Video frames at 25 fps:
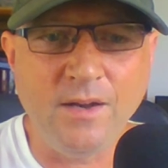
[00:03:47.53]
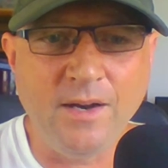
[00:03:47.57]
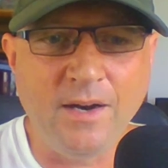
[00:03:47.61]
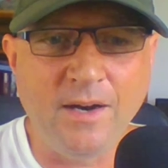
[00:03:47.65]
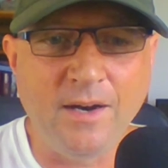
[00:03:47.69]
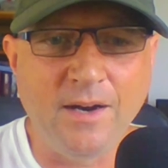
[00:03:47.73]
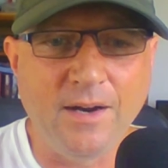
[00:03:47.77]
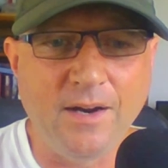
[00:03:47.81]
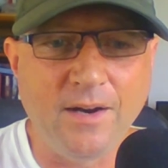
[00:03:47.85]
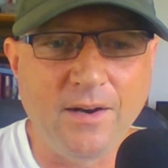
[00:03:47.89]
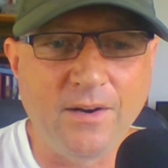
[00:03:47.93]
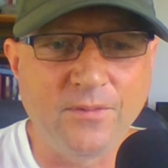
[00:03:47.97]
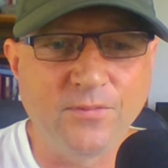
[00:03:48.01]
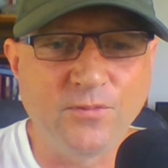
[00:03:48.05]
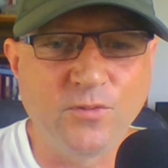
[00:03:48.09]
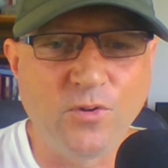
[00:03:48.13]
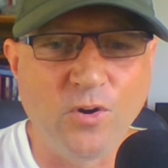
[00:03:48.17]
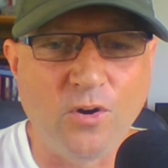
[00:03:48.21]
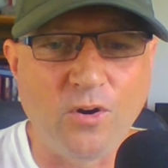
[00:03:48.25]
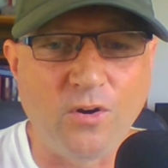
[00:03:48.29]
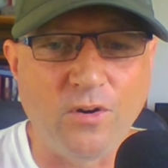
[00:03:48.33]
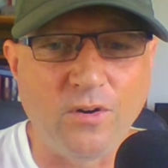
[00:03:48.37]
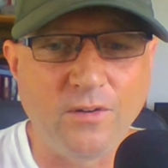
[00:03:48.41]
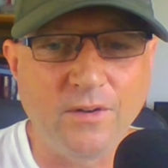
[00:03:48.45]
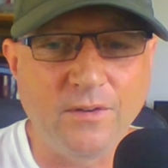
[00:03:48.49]
have
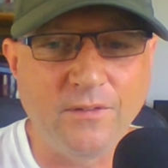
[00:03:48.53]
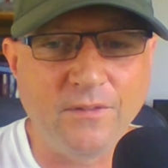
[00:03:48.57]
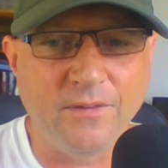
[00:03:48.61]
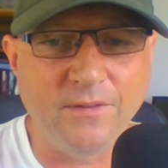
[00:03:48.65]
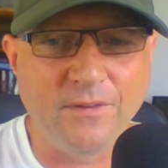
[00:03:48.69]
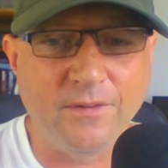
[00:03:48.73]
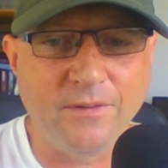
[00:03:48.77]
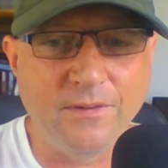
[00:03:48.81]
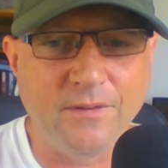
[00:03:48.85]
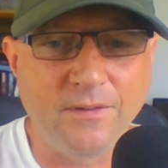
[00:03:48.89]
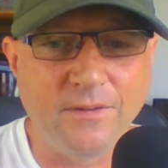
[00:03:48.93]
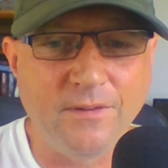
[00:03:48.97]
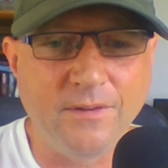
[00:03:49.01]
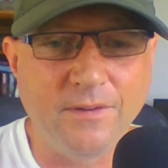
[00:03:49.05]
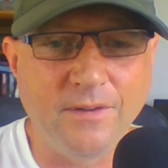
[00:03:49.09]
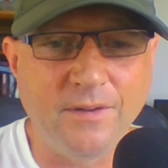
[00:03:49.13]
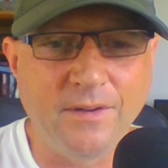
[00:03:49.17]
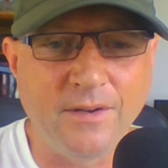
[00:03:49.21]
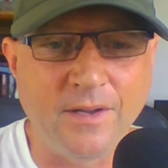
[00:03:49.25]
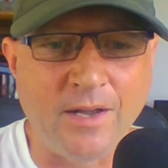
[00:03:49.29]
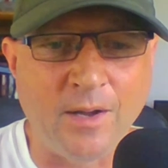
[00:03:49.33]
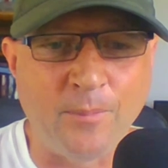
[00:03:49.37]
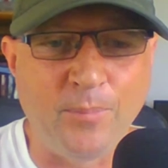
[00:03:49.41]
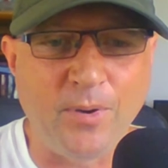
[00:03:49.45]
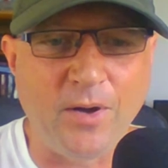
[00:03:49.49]
got
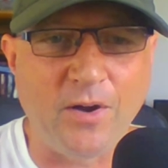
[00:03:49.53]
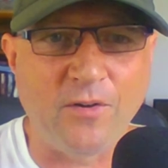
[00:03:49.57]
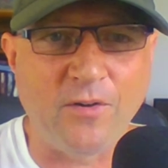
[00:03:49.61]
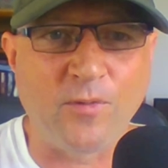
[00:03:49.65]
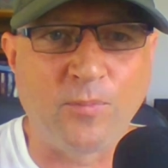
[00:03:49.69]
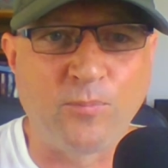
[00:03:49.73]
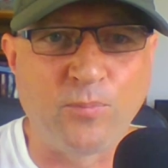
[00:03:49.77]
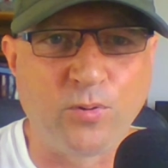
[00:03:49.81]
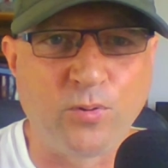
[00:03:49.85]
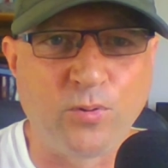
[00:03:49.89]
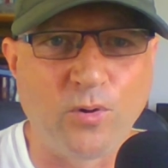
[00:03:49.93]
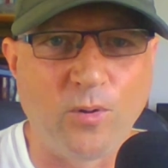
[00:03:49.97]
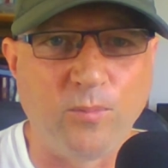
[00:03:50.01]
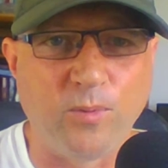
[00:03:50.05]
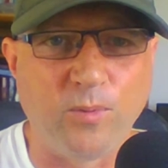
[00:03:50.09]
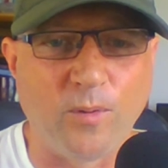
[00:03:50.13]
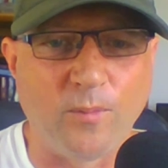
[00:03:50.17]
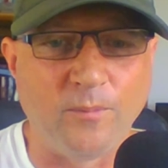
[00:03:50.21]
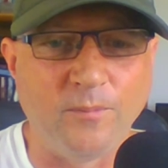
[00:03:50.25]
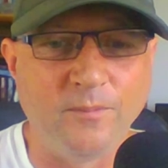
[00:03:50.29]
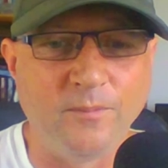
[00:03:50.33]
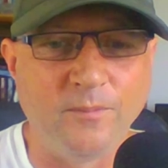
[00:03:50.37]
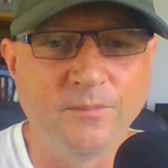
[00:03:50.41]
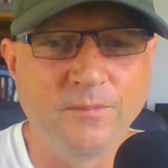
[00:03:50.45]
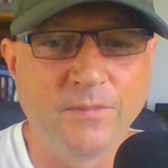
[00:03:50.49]
a bit of a
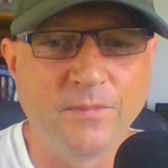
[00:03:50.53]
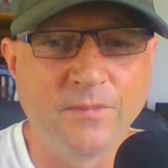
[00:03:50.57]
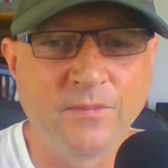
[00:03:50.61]
problem.